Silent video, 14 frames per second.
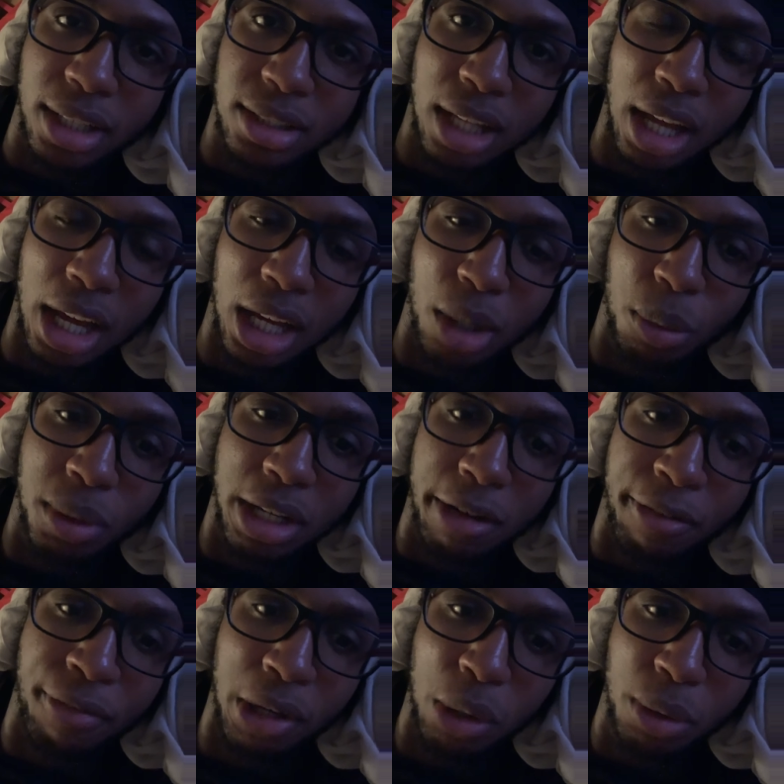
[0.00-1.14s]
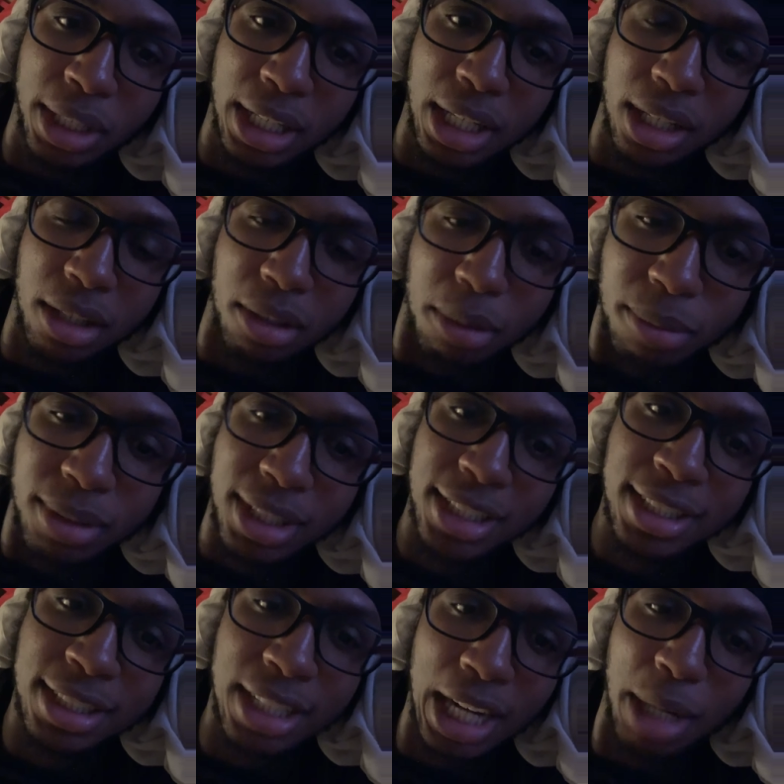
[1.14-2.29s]
Hey, what up, foe and them?
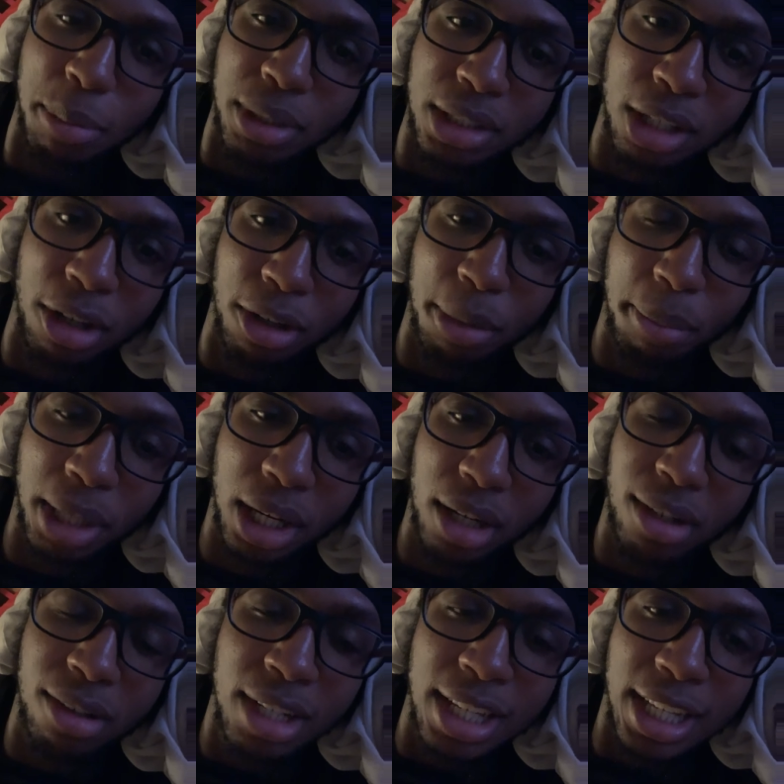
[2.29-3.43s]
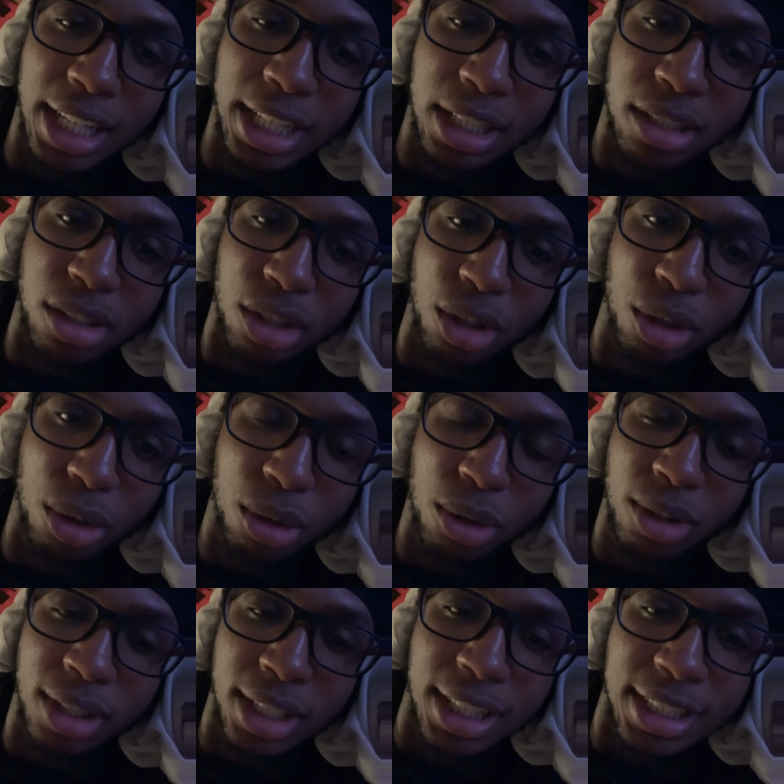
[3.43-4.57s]
It's time to talk about
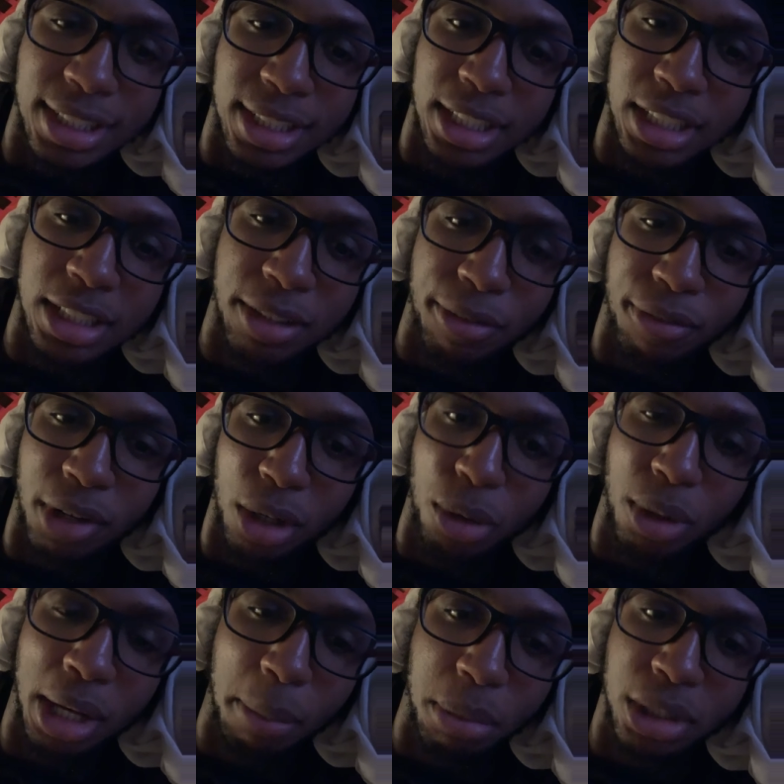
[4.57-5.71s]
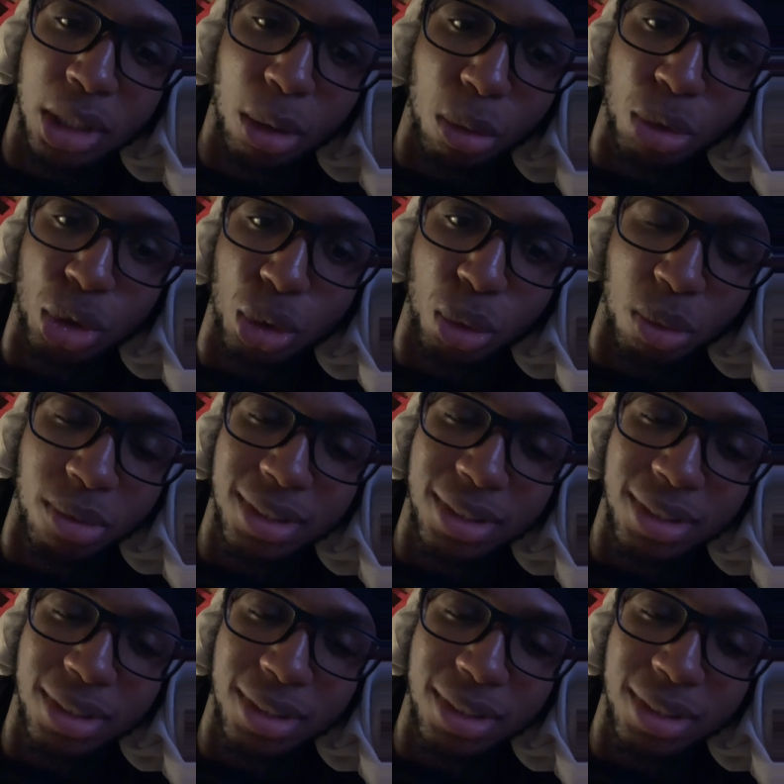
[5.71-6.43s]
Insecure Season 4, Episode 2.